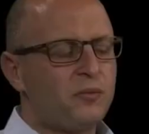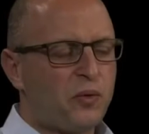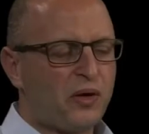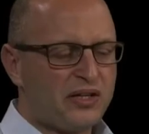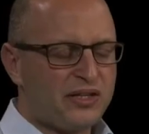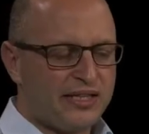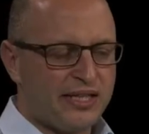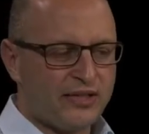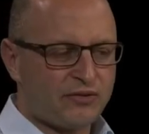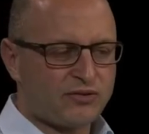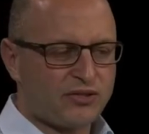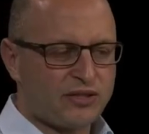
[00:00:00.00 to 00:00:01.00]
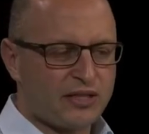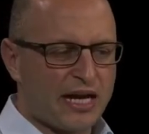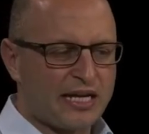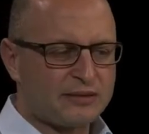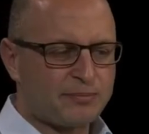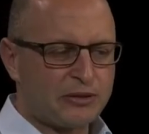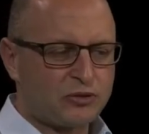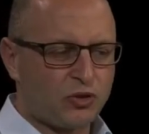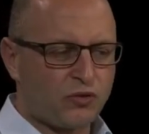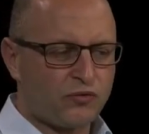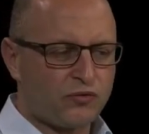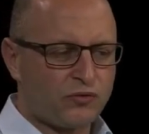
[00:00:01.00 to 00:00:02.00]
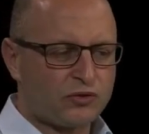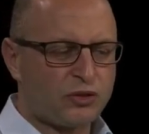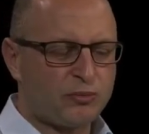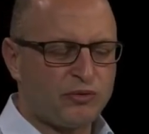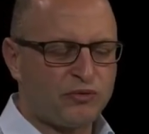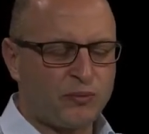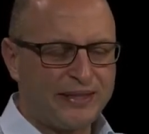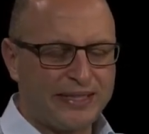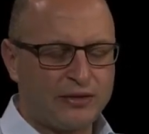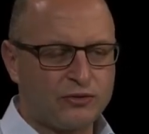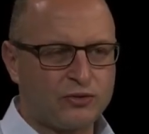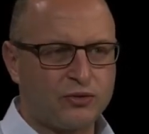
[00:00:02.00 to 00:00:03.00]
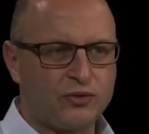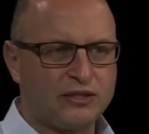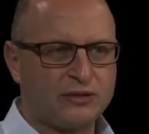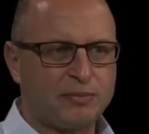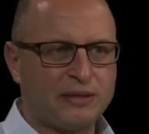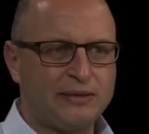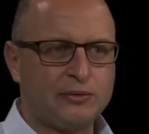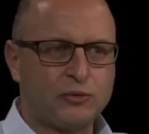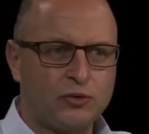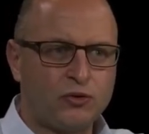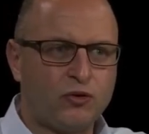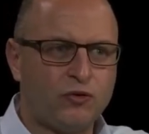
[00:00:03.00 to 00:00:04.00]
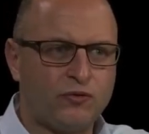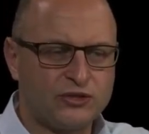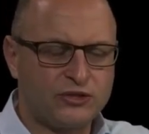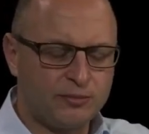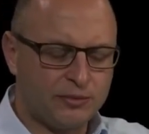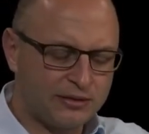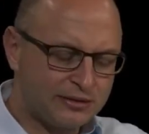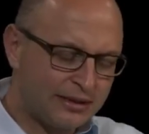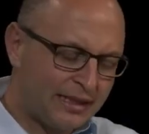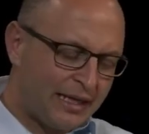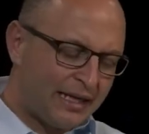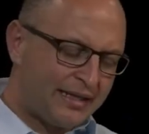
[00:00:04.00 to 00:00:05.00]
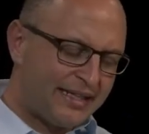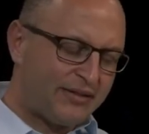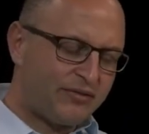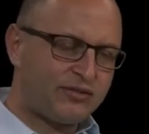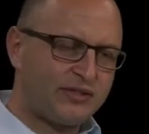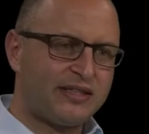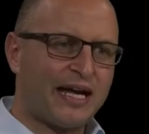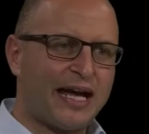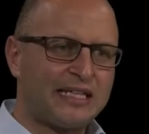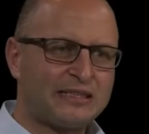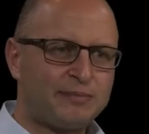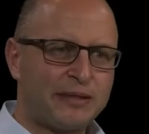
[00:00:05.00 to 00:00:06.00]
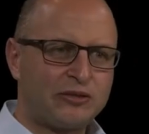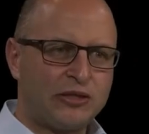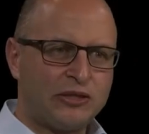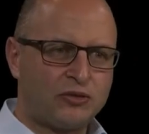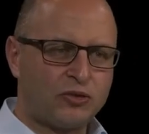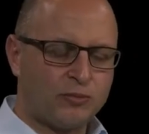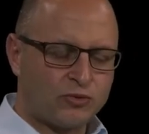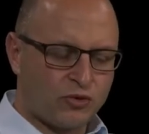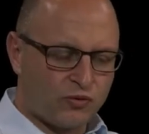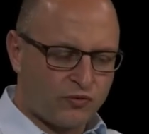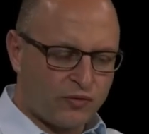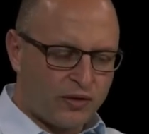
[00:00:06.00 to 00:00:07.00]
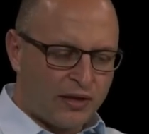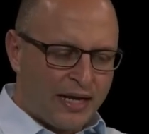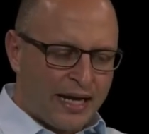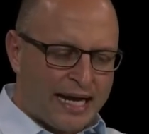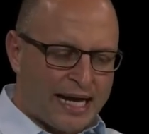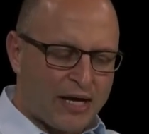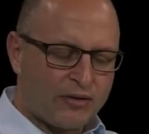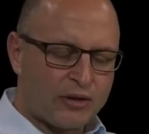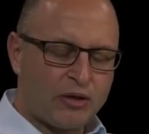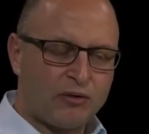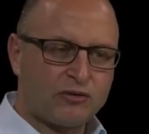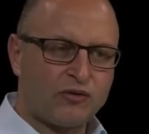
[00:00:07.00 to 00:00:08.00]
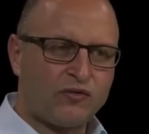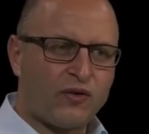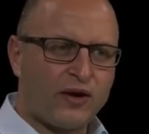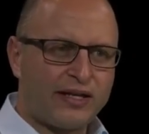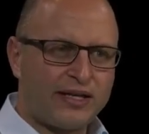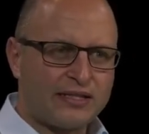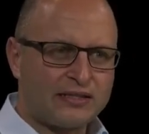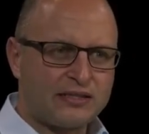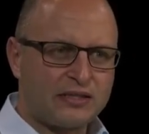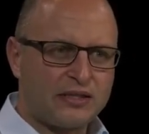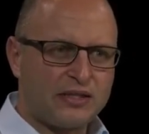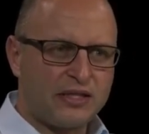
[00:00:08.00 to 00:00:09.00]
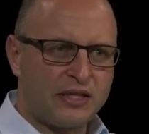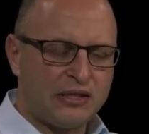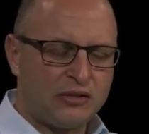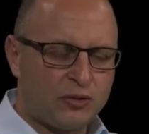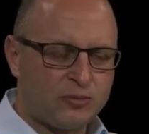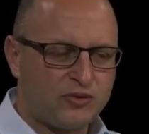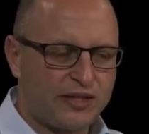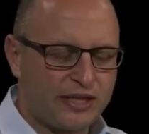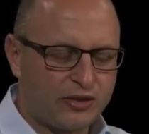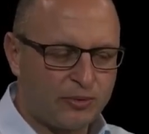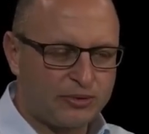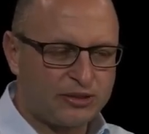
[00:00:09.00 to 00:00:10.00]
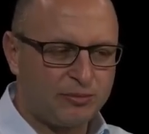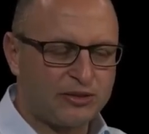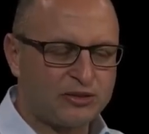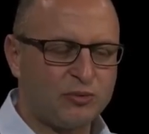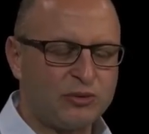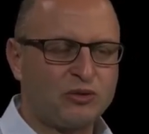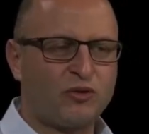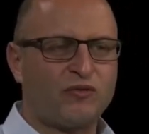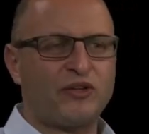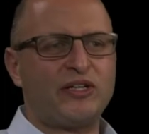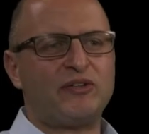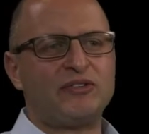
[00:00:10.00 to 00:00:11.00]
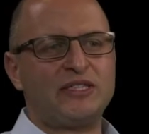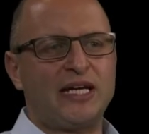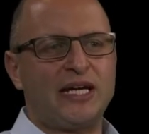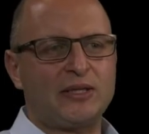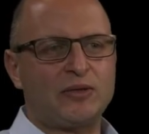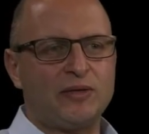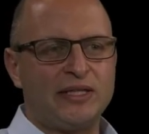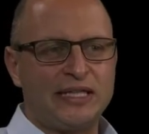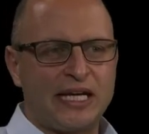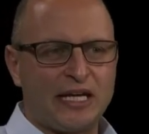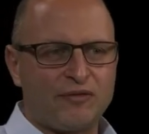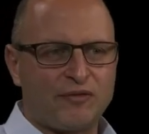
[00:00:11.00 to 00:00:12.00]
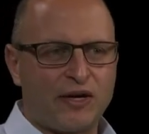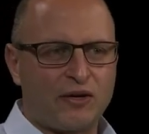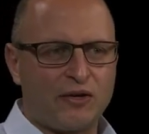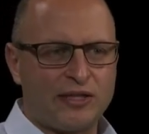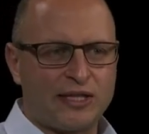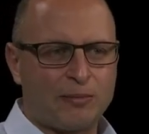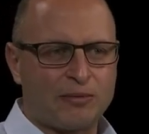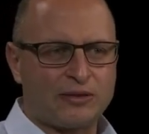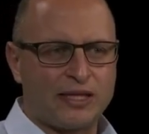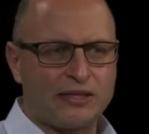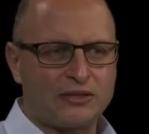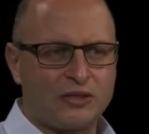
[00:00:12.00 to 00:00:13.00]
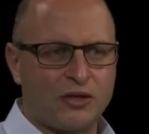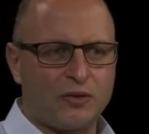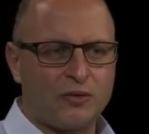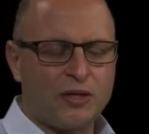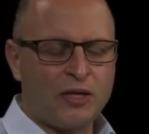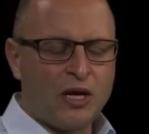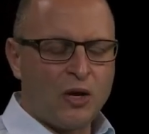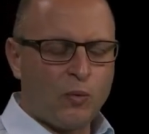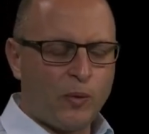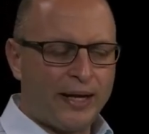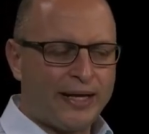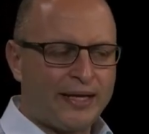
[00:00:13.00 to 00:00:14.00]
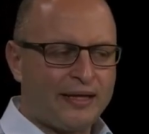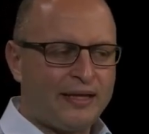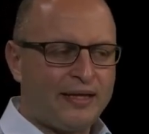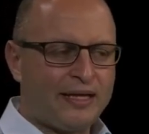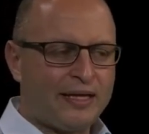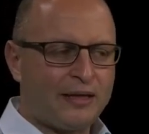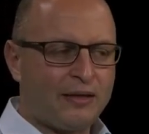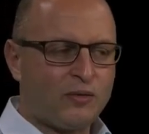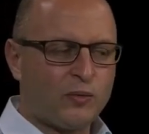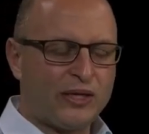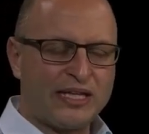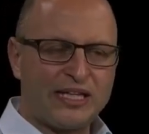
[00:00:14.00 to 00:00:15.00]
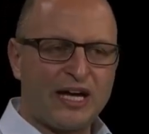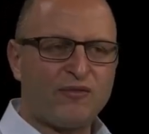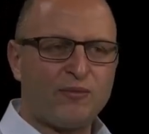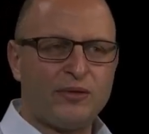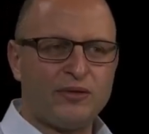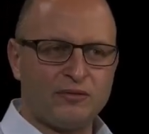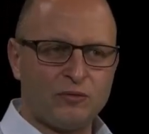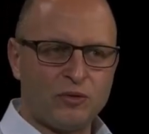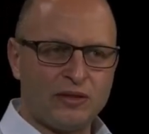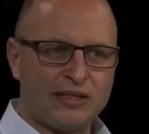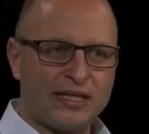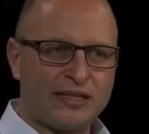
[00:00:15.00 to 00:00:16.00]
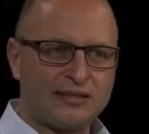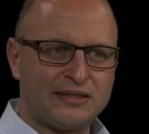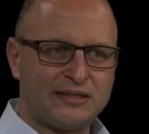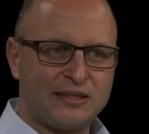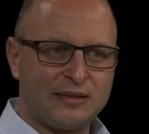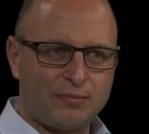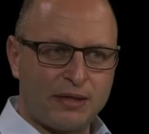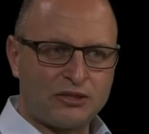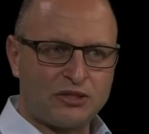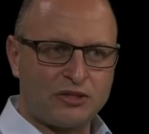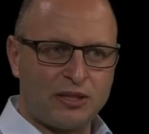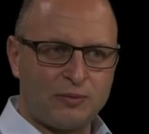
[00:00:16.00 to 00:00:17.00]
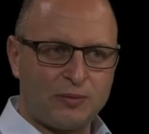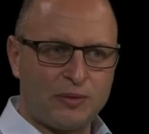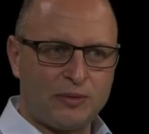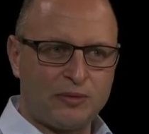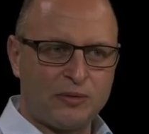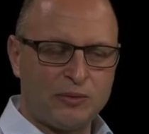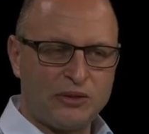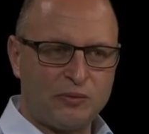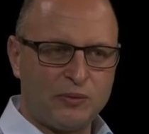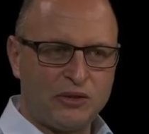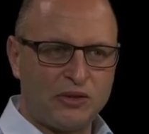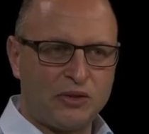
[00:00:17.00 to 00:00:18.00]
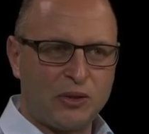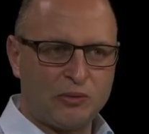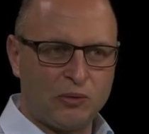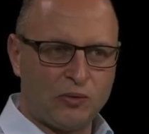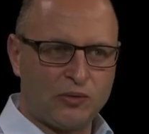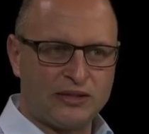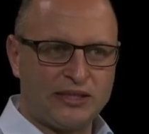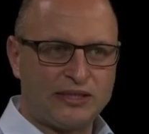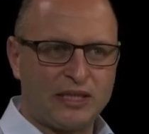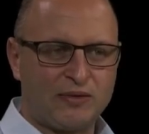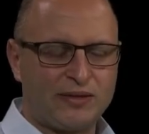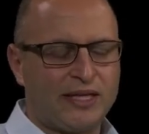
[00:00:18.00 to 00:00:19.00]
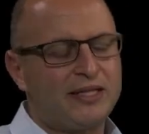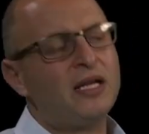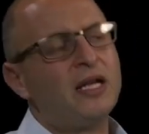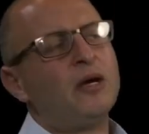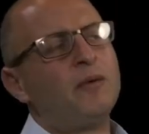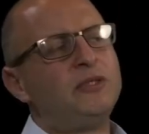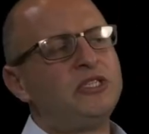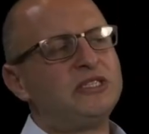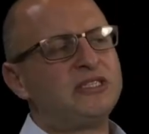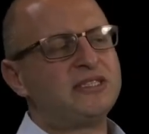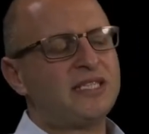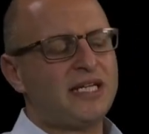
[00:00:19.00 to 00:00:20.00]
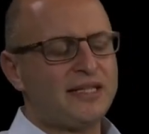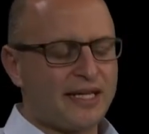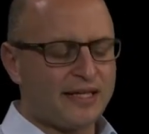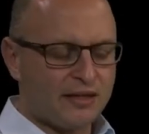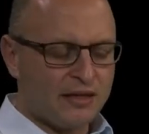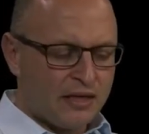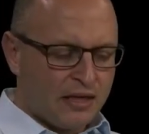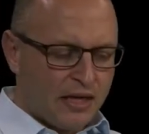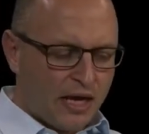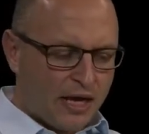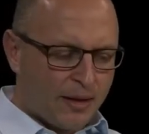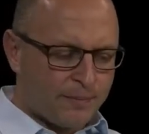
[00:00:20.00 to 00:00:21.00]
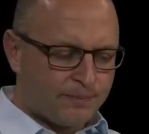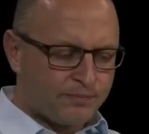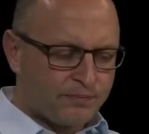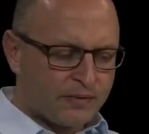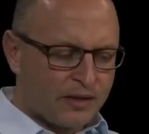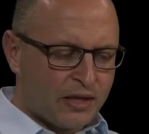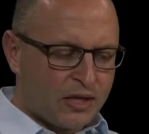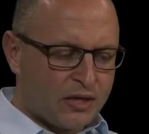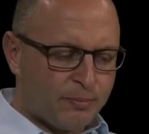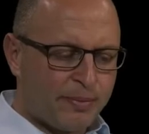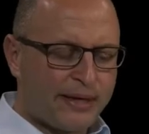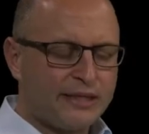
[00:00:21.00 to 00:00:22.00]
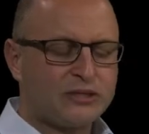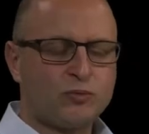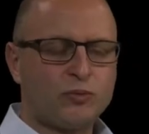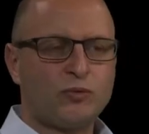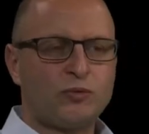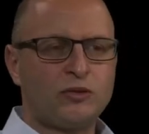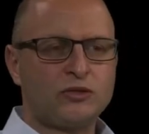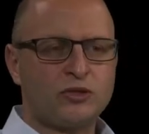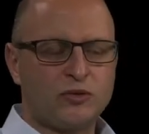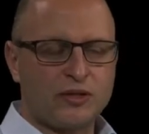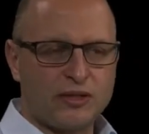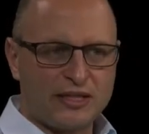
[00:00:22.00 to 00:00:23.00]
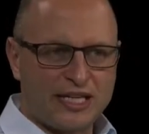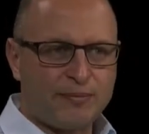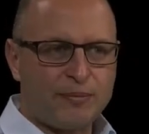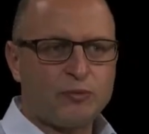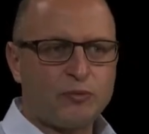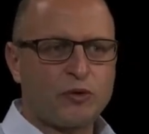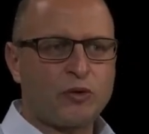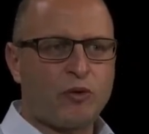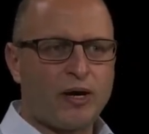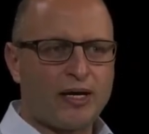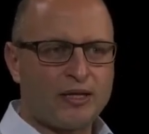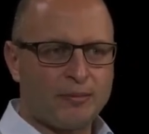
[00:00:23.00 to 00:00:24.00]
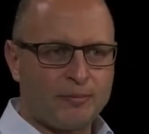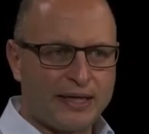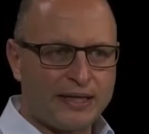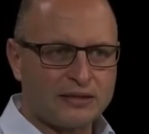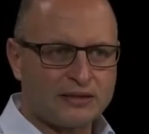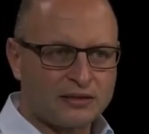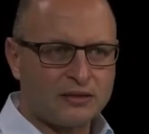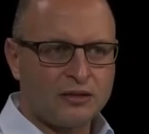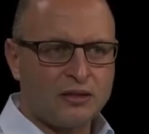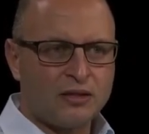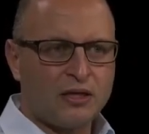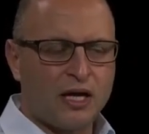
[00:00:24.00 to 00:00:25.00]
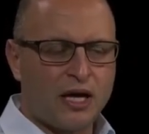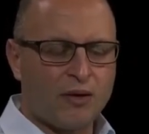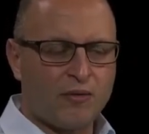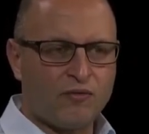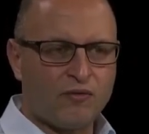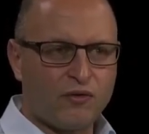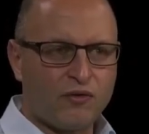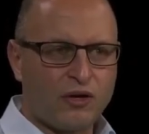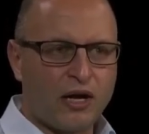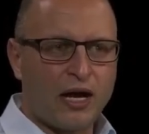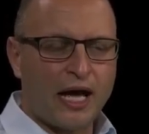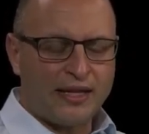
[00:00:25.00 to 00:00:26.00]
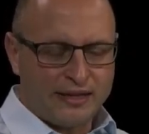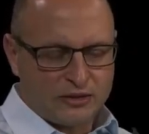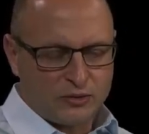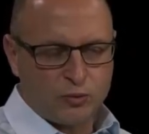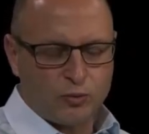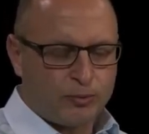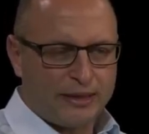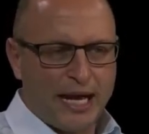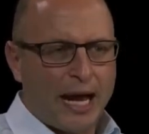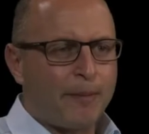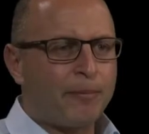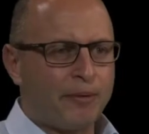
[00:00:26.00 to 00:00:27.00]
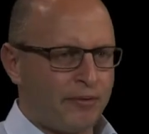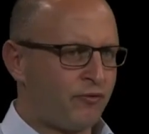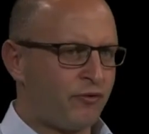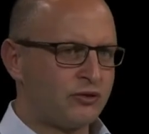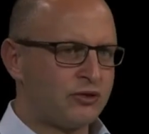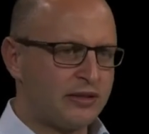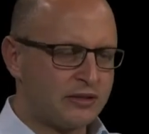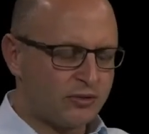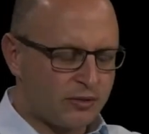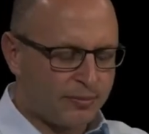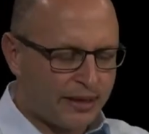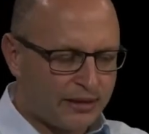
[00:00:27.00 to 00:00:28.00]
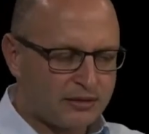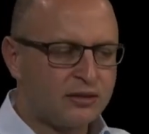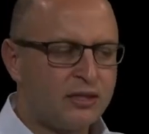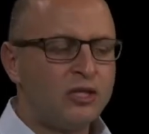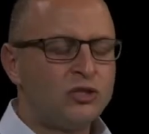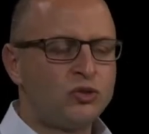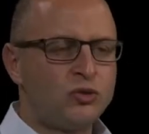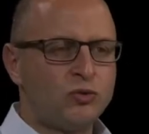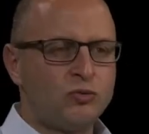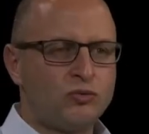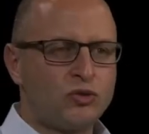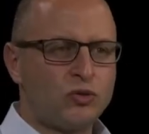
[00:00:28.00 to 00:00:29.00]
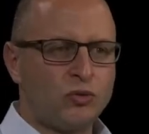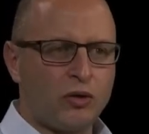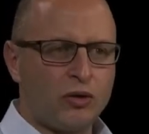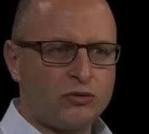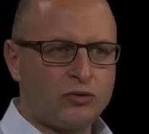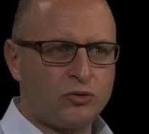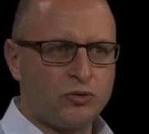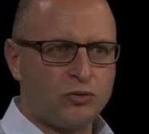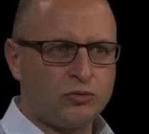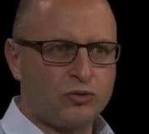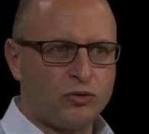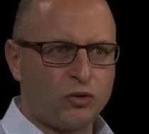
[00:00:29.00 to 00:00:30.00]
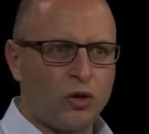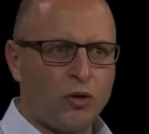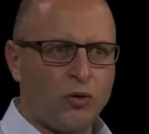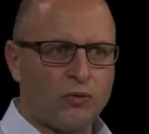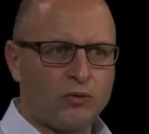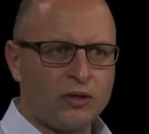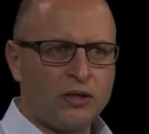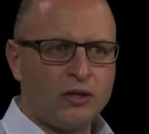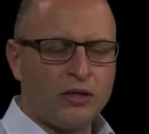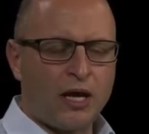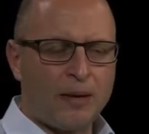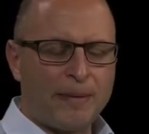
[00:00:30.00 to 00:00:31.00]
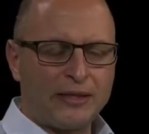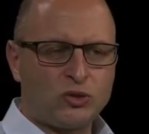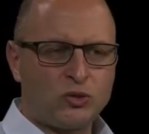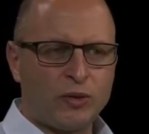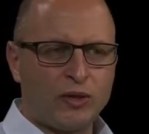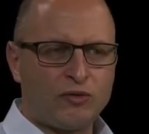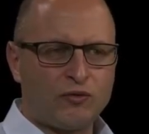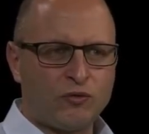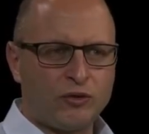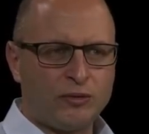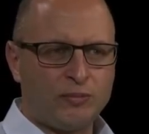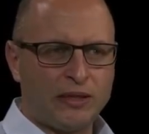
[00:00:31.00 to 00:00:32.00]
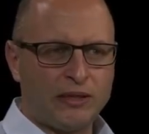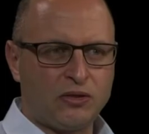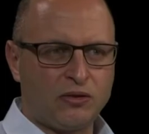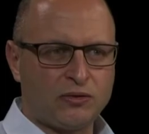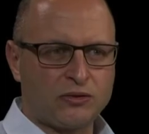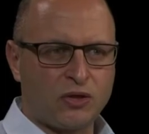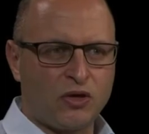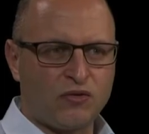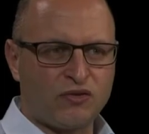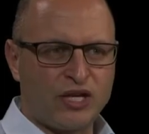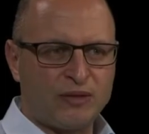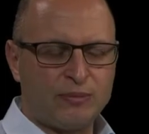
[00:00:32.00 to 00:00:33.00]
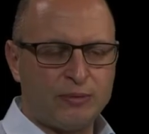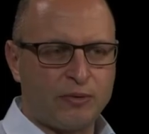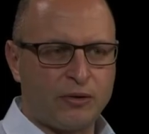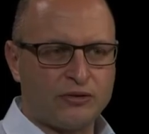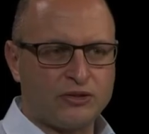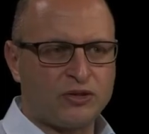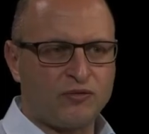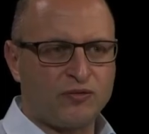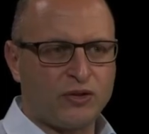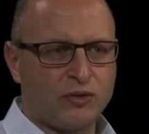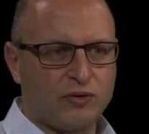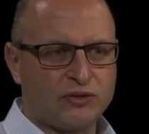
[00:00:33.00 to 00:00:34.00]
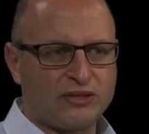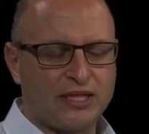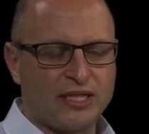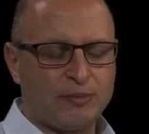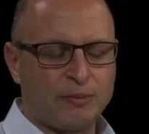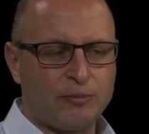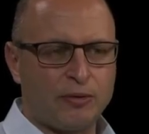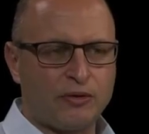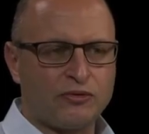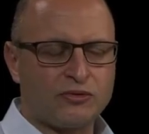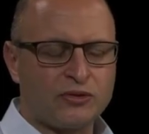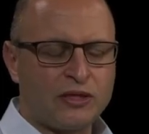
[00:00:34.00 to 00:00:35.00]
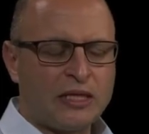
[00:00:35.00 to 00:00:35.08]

one of the interesting aspects of so before we get onto this political call for stimulus, the interesting aspect in terms of how they're going to finance mm. the, in terms of the economic stimulus. So we saw a very interesting article in the AFR only a couple of days ago, where the where the government will announce this in the budget, and we you know, we we don't know all the detail yet, which is to say that um, the banks will, sorry, the government will require the banks, uh, uh, and this will be APRA enforcing this on the banks to to to to hold about 240 billion dollars of government bonds, so federal and state government bonds,